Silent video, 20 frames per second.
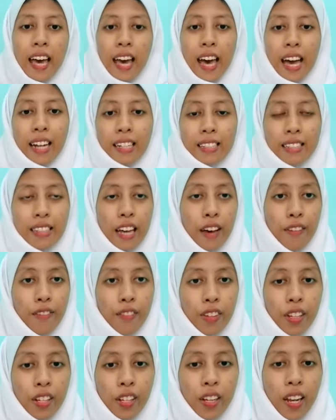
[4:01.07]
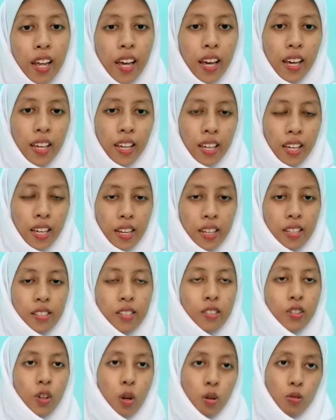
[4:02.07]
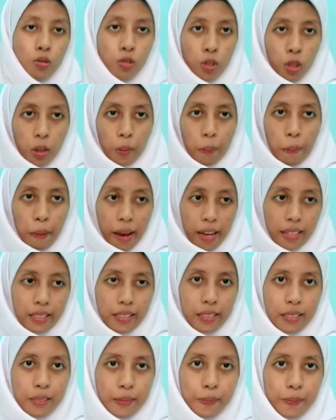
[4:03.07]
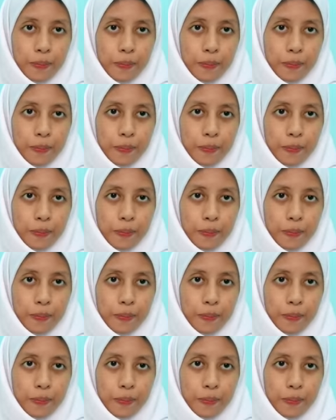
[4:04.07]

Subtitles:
And 7 is control pests.